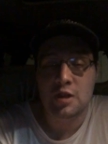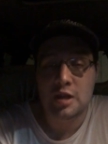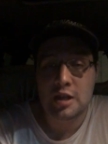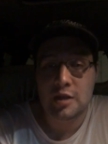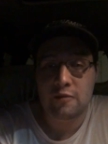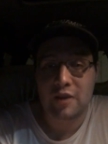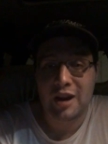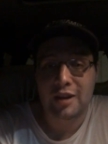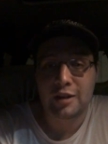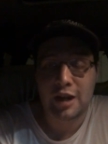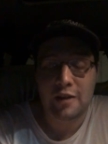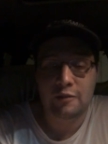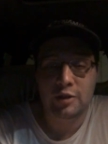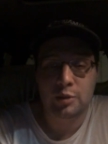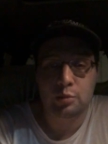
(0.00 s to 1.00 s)
If I
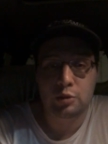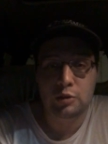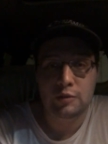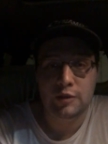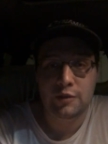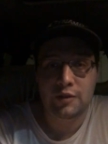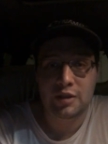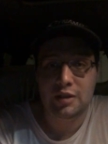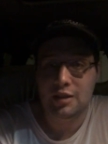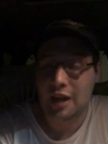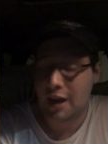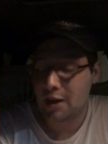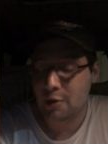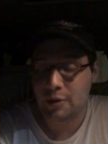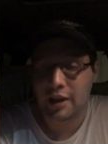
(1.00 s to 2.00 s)
haven't approved of it,
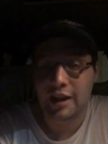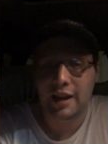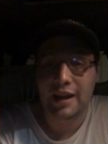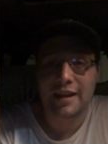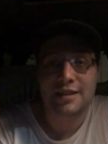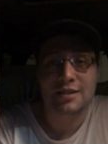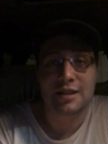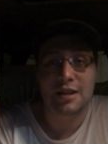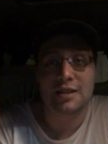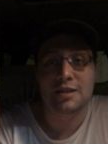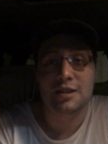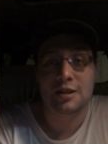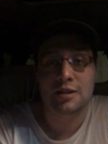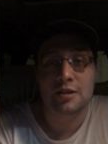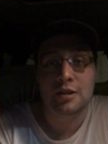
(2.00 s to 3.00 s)
they don't get access.
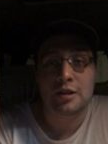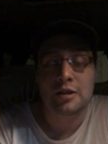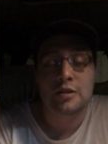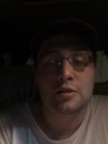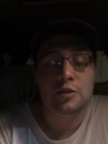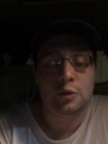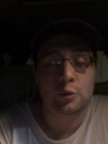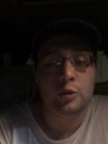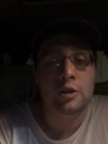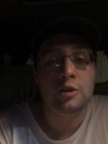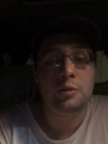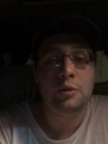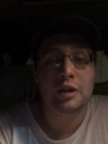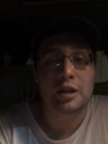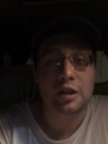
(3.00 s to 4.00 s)
So
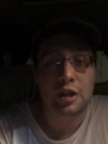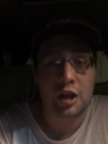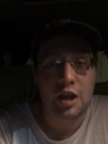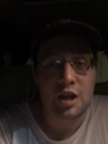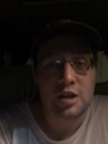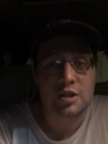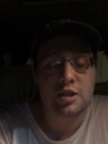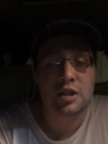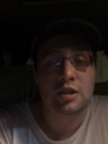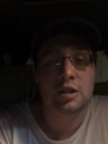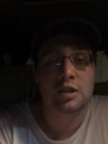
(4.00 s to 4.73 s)
it'll be a locked